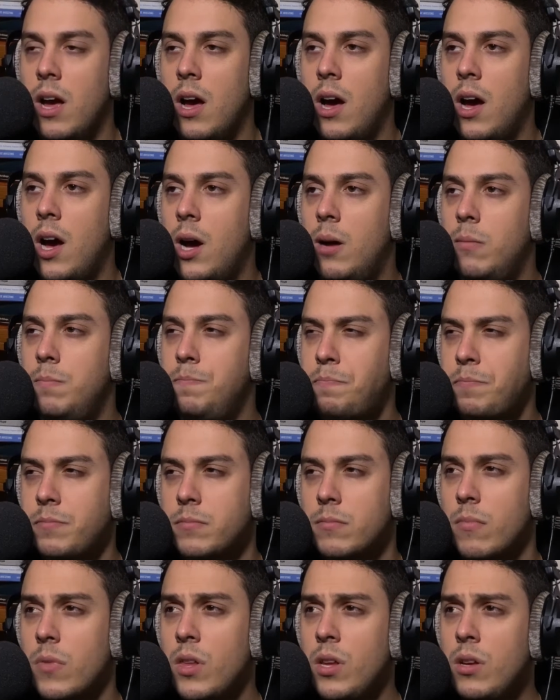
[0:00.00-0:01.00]
Um,
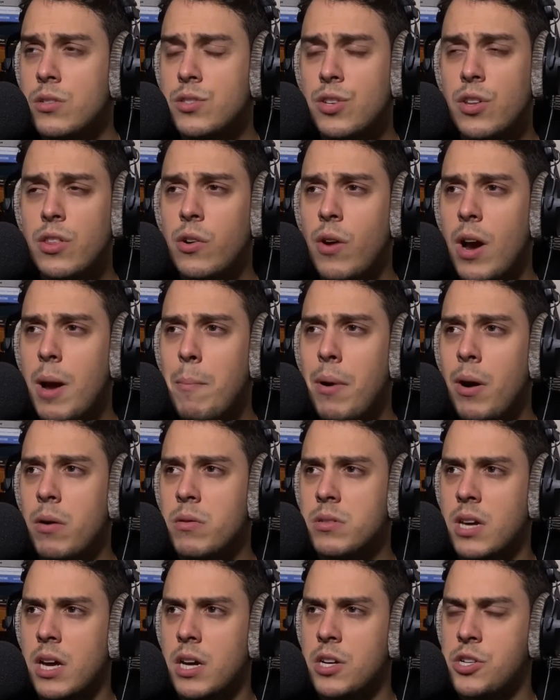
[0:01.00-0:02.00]
so the grandpa
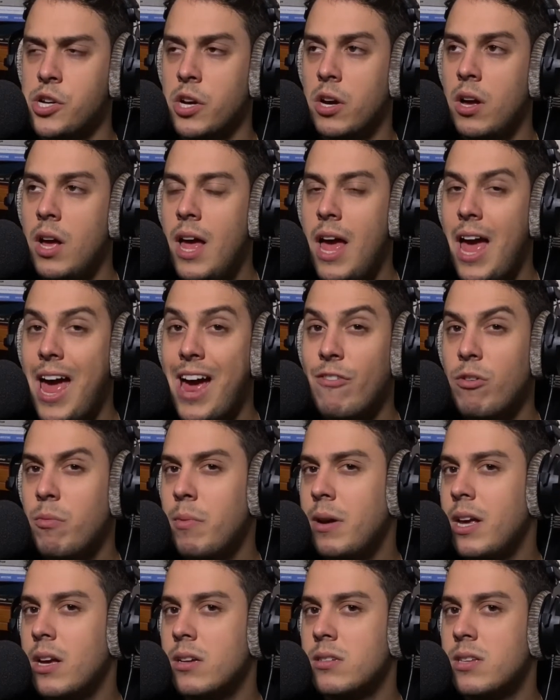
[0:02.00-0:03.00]
was kind of chill.
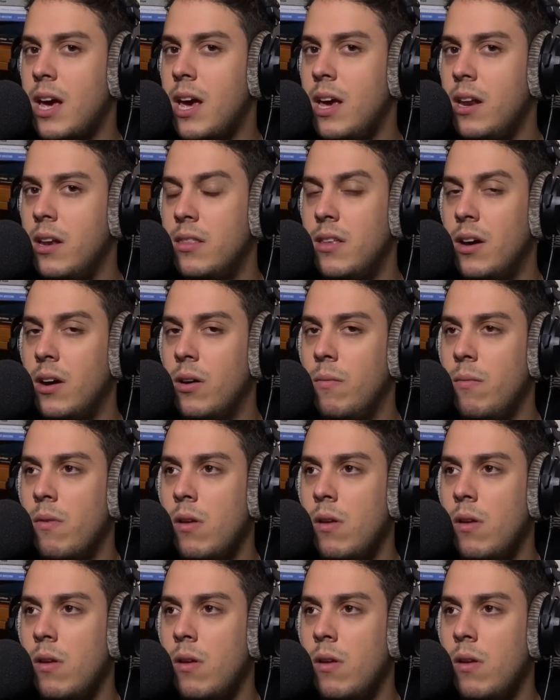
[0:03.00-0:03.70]
Everybody else I hated, though.